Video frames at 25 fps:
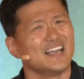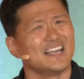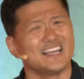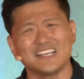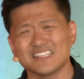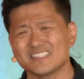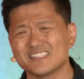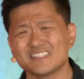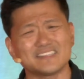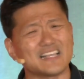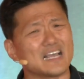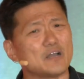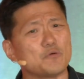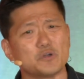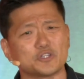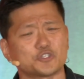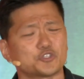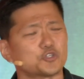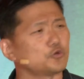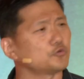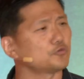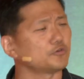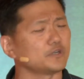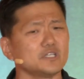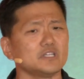Isn't that what
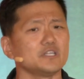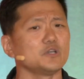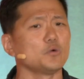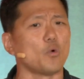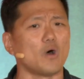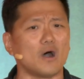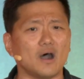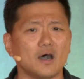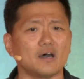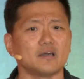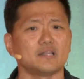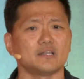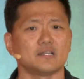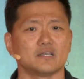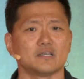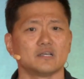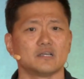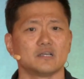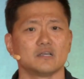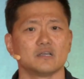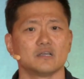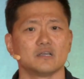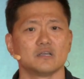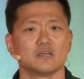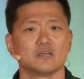you really want?
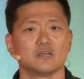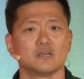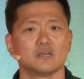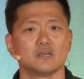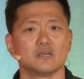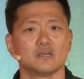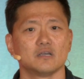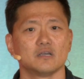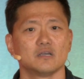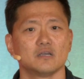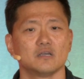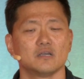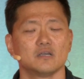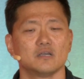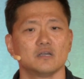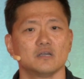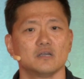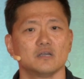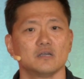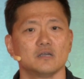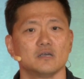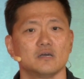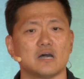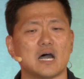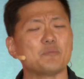
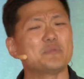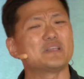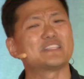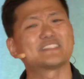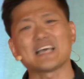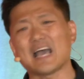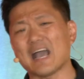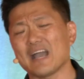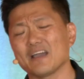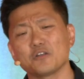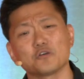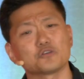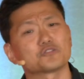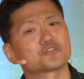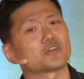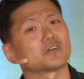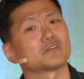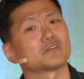I mean, titles are